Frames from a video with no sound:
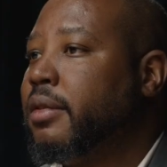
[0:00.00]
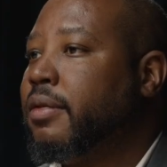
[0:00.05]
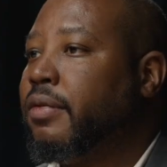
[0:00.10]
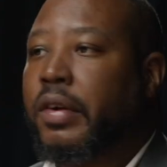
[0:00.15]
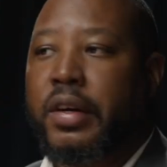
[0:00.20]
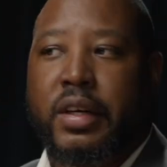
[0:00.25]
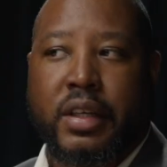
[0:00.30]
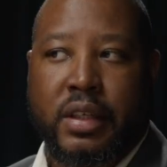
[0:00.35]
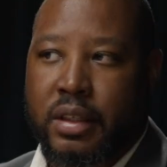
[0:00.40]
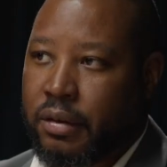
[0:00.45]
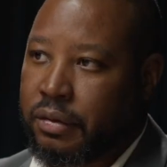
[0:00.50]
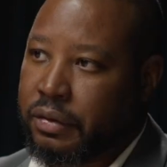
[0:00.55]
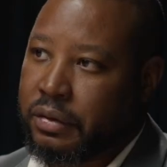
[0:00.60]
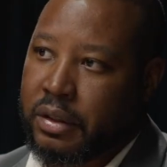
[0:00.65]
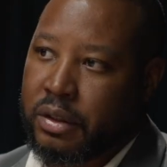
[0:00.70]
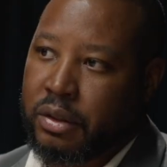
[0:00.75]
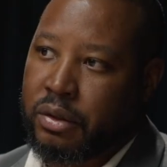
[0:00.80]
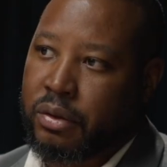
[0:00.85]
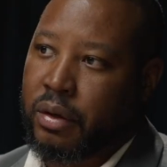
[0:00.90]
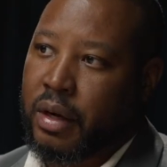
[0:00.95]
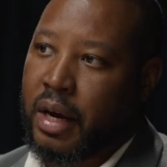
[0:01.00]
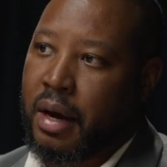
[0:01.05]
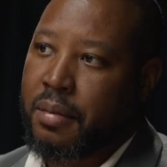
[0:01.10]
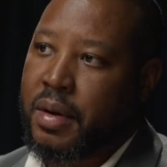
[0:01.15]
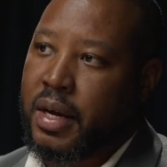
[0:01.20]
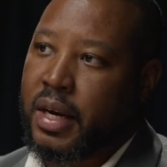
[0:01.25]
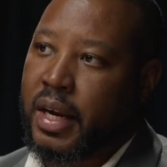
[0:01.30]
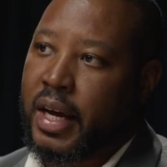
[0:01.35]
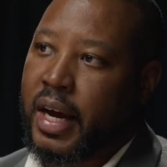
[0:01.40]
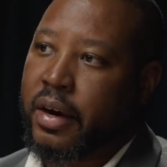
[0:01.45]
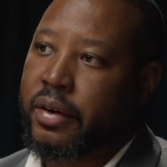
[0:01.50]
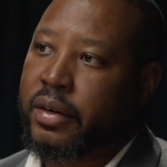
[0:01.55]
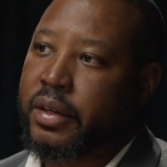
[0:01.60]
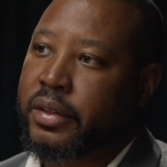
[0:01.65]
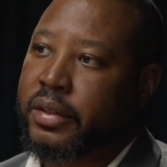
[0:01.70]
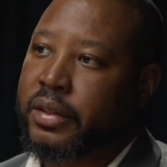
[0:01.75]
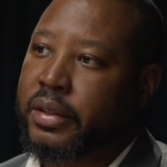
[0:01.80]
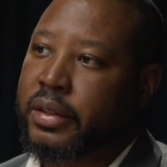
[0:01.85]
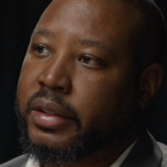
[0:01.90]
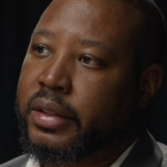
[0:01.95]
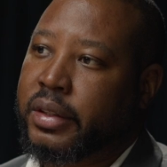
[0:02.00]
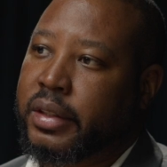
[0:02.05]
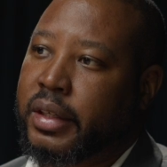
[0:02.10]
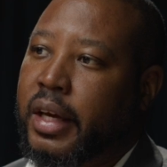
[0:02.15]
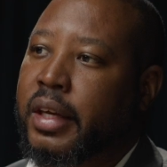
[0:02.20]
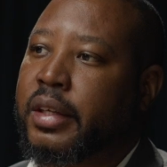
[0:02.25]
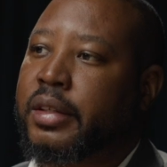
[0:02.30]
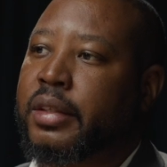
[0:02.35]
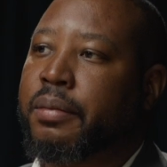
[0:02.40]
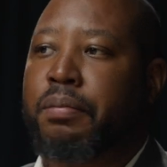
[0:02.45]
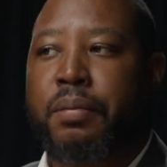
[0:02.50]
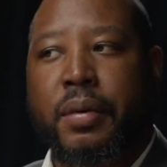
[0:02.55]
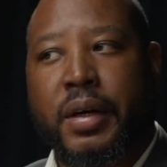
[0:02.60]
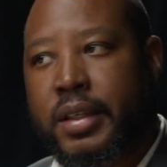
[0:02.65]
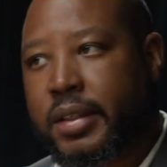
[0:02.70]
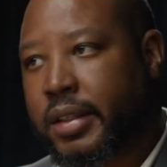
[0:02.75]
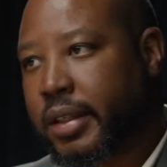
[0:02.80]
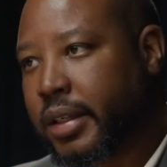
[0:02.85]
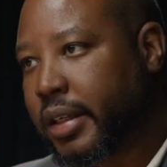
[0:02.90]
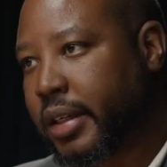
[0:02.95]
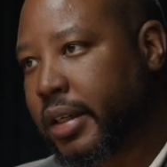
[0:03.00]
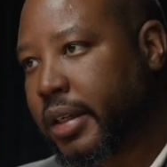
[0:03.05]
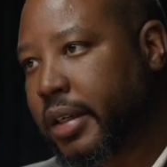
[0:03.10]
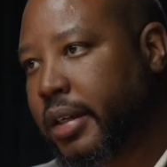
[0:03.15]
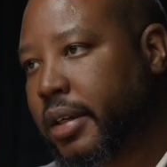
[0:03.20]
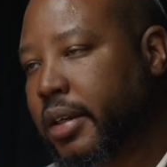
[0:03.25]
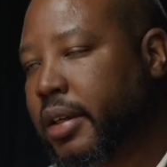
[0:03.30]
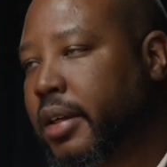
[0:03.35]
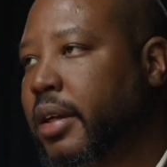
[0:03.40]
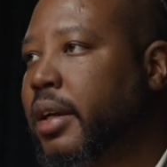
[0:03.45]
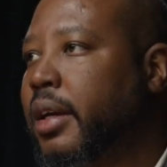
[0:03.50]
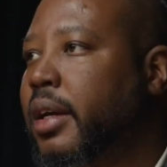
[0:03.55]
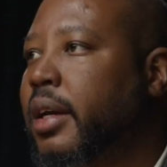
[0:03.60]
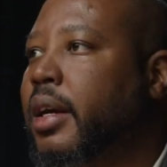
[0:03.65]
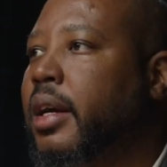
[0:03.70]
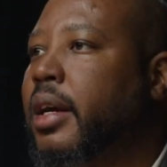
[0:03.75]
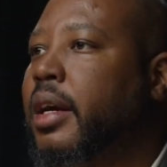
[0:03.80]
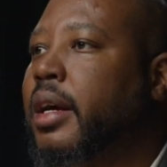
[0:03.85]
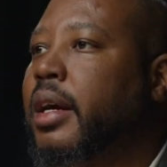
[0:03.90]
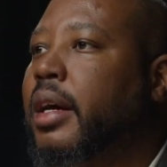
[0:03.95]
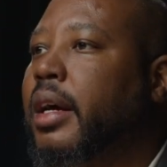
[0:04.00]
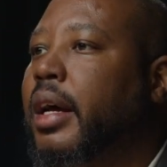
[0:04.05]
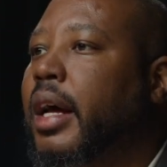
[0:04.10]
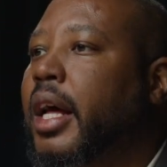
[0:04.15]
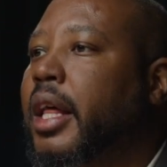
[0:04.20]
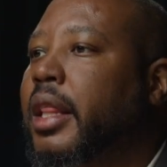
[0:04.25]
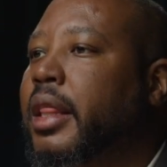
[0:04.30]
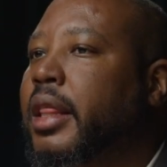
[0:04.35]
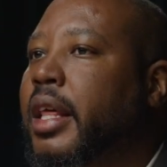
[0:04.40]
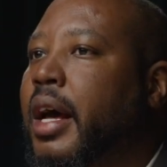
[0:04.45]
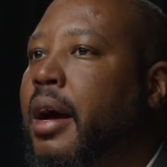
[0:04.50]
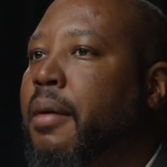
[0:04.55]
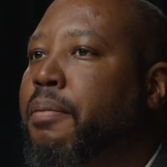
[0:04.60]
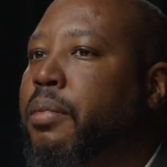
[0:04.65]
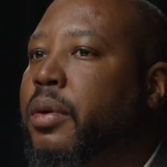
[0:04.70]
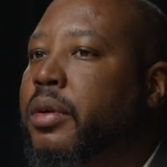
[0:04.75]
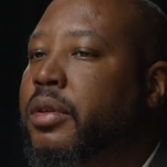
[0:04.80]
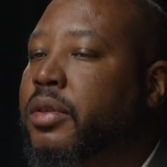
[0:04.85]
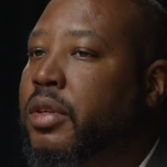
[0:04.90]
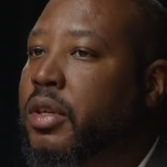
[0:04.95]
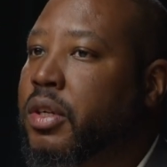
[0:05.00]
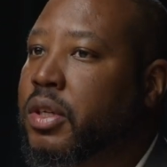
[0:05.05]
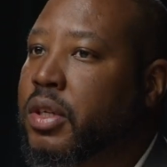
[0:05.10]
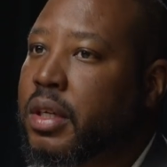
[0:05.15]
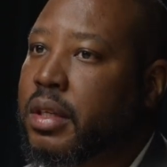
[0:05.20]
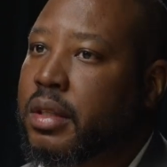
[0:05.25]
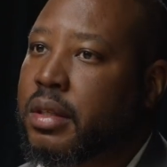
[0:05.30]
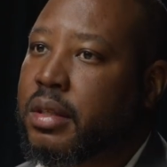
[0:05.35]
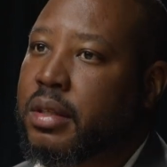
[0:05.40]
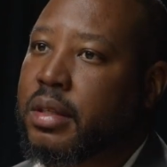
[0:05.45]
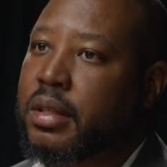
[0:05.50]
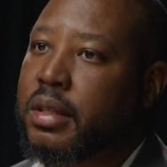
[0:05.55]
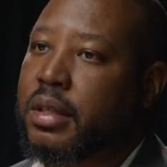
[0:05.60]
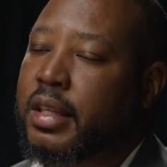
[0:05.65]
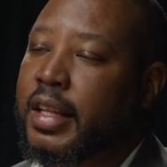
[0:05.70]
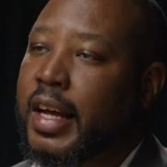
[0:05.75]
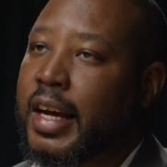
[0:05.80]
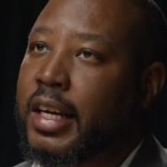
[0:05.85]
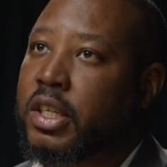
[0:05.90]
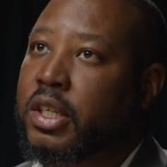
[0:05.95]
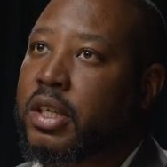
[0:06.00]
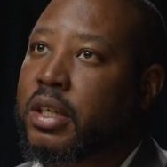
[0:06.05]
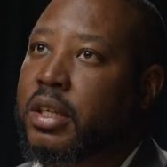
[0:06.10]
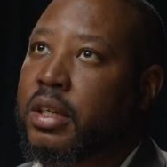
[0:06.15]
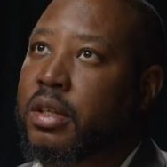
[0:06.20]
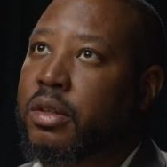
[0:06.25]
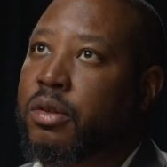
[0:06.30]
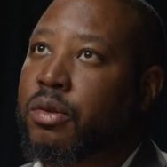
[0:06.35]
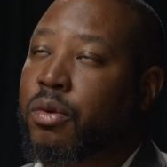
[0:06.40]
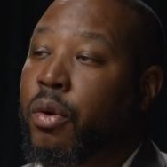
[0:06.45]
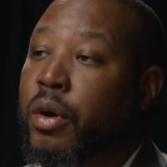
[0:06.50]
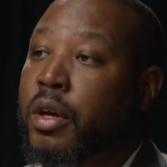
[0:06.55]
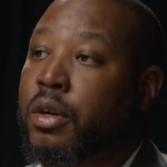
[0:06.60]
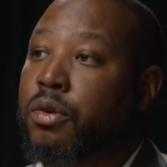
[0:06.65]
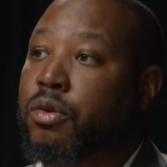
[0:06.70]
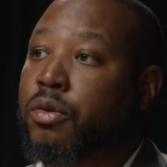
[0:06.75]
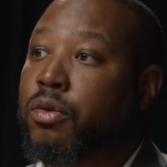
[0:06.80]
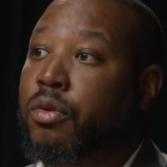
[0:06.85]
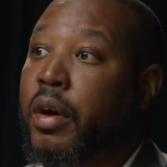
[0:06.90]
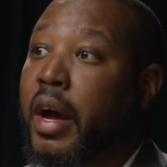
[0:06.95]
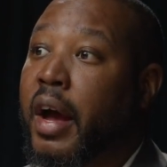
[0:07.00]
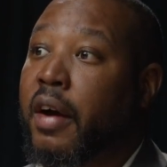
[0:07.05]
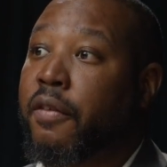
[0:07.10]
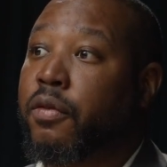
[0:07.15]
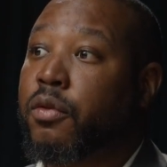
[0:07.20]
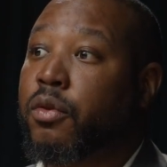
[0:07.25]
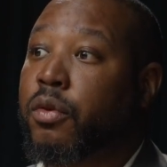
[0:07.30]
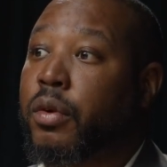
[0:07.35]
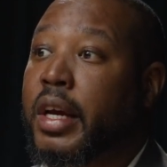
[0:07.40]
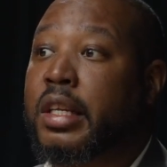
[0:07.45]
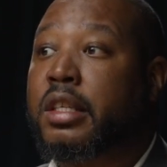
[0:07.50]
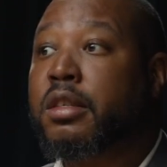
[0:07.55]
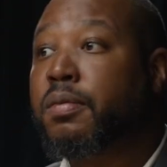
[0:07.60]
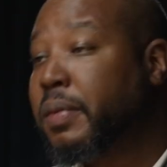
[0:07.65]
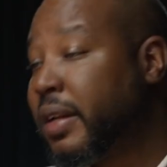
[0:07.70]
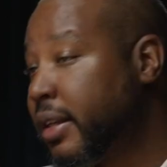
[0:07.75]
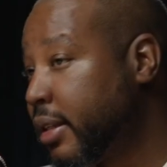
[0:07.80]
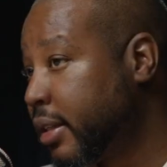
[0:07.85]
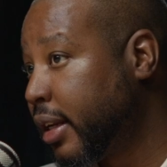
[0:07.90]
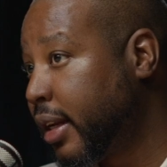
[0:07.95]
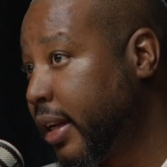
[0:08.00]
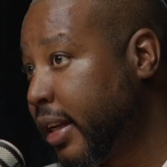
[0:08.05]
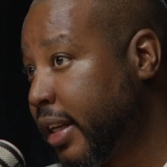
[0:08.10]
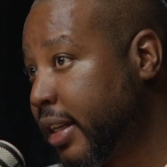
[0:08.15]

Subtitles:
very different to Kamala Harris as a president. There are positions that she's going to have to explicitly